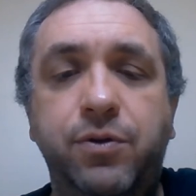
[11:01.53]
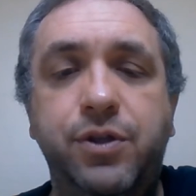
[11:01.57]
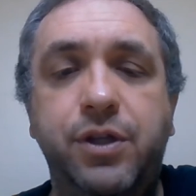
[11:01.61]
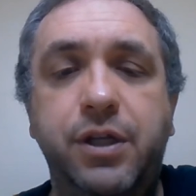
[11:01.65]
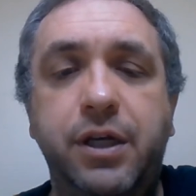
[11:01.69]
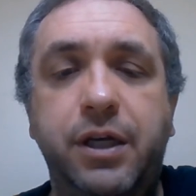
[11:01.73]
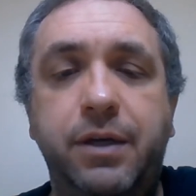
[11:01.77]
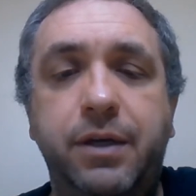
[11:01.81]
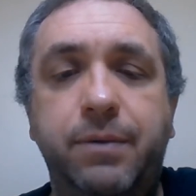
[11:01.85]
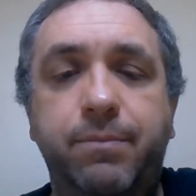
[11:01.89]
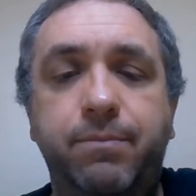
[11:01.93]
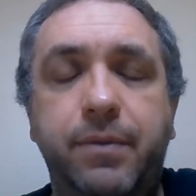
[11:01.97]

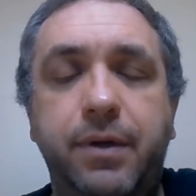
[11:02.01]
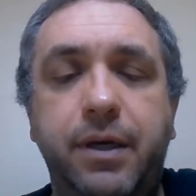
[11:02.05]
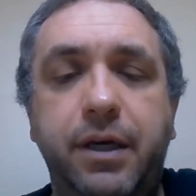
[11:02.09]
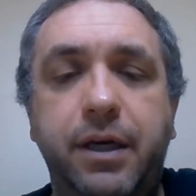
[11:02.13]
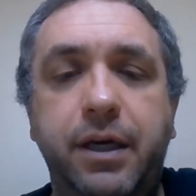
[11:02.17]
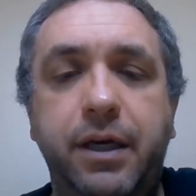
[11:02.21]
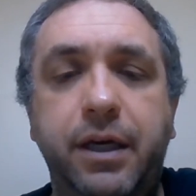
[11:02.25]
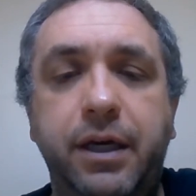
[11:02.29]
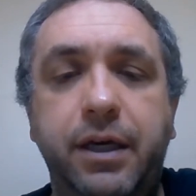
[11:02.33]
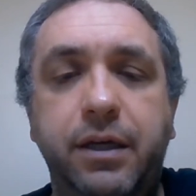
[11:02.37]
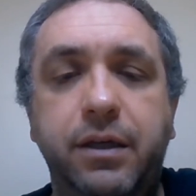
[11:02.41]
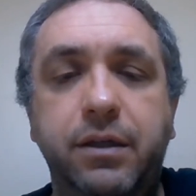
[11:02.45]
them
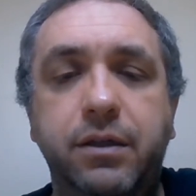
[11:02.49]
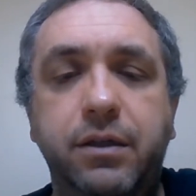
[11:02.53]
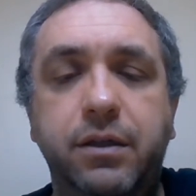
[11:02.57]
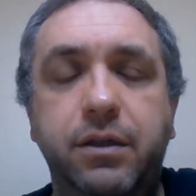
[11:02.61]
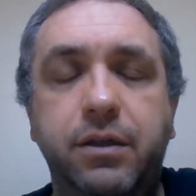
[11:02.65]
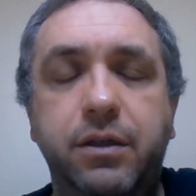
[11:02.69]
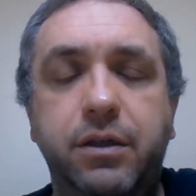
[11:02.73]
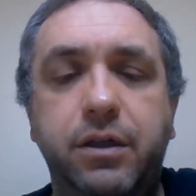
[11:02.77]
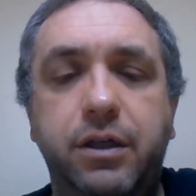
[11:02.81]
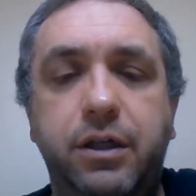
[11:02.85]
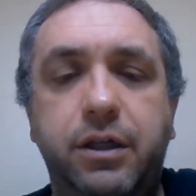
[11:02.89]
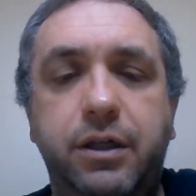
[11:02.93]

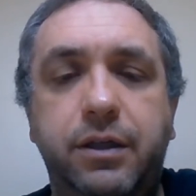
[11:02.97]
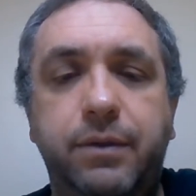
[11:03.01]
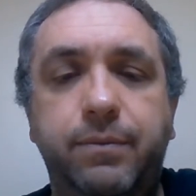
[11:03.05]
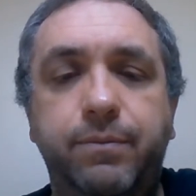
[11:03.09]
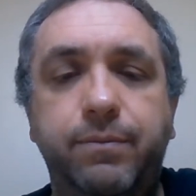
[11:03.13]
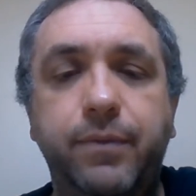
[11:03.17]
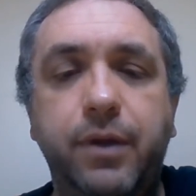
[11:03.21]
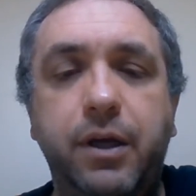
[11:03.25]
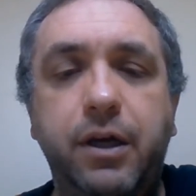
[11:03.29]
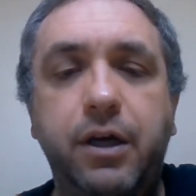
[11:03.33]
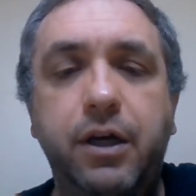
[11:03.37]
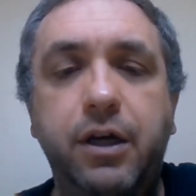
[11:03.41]
and
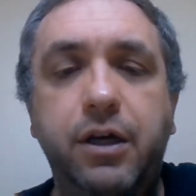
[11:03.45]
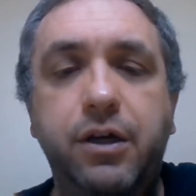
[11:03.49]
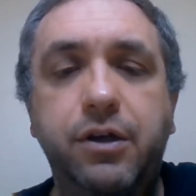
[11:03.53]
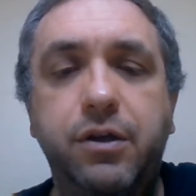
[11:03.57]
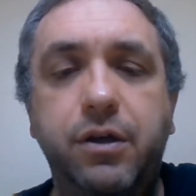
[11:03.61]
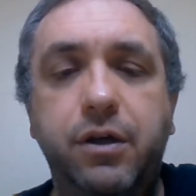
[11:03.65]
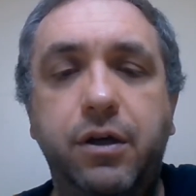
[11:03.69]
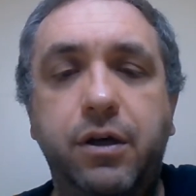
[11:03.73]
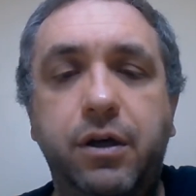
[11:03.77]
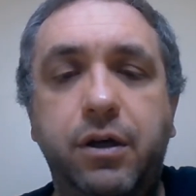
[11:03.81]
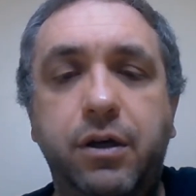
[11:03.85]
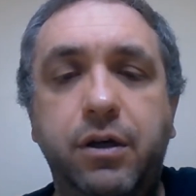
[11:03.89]

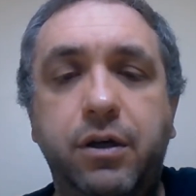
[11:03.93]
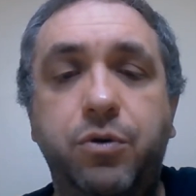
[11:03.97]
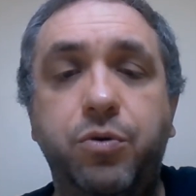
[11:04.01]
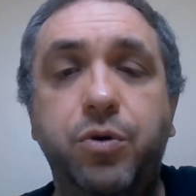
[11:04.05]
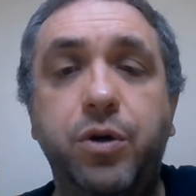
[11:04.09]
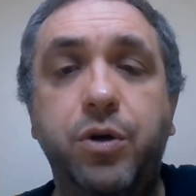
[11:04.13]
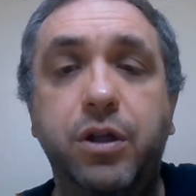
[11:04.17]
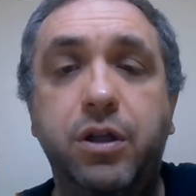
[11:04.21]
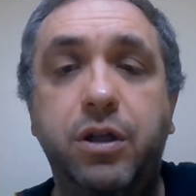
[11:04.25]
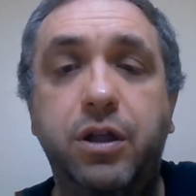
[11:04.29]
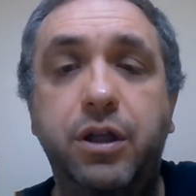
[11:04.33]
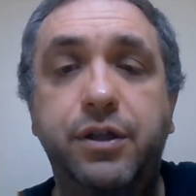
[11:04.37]

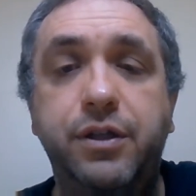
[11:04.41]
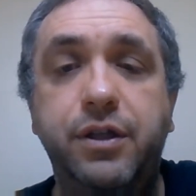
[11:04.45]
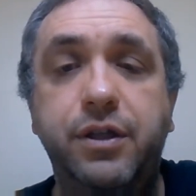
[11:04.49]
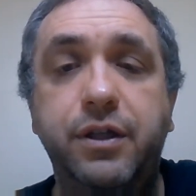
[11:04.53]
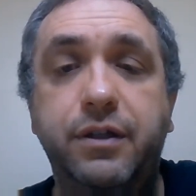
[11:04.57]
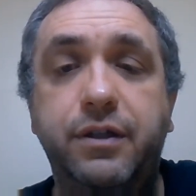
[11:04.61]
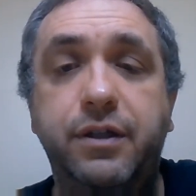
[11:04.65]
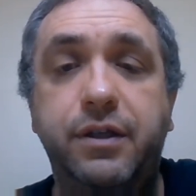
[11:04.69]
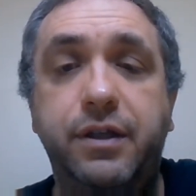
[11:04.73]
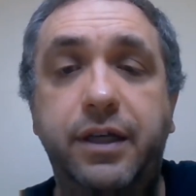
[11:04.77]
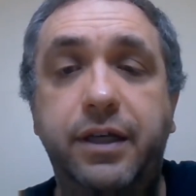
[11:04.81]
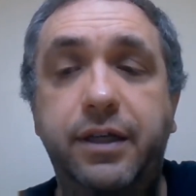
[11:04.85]
critically
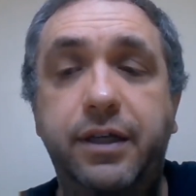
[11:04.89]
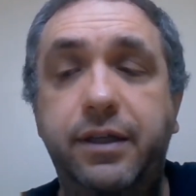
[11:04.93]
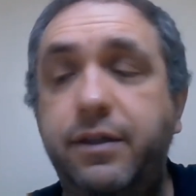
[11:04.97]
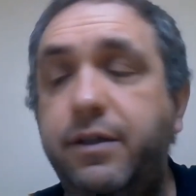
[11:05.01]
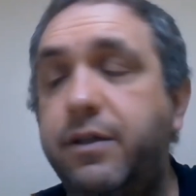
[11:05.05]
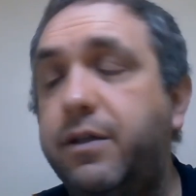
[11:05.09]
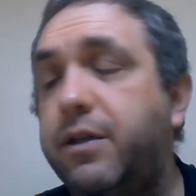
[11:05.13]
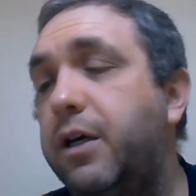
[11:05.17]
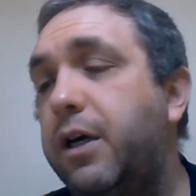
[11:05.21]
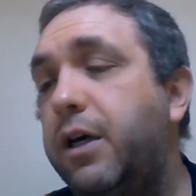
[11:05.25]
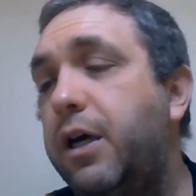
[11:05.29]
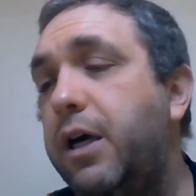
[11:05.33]

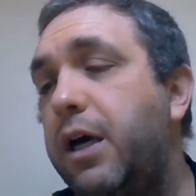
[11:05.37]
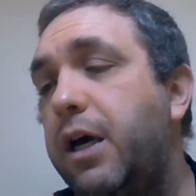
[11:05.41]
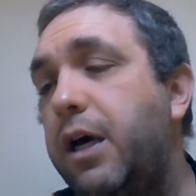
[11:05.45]
succeeds.